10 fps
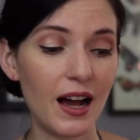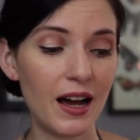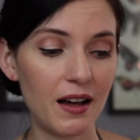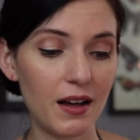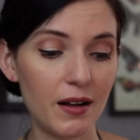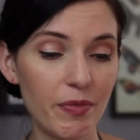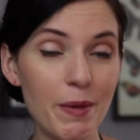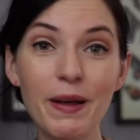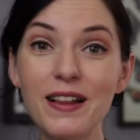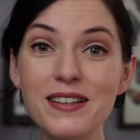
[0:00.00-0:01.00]

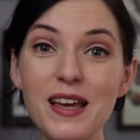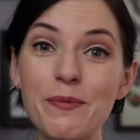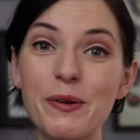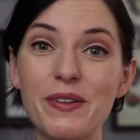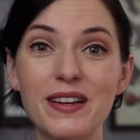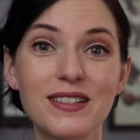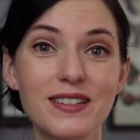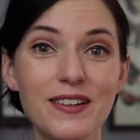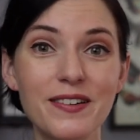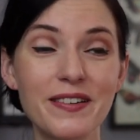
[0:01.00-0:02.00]
And Bella's coming with us.
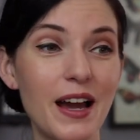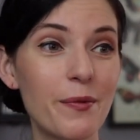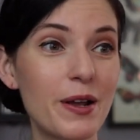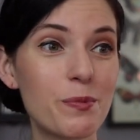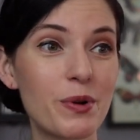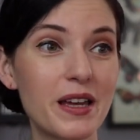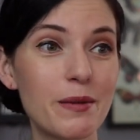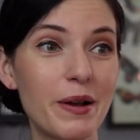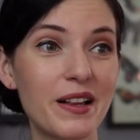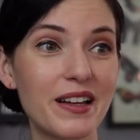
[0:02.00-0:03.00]
So yeah, we are
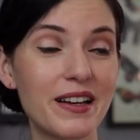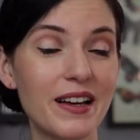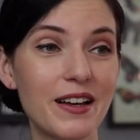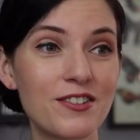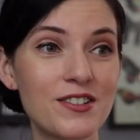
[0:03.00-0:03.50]
bringing Bella.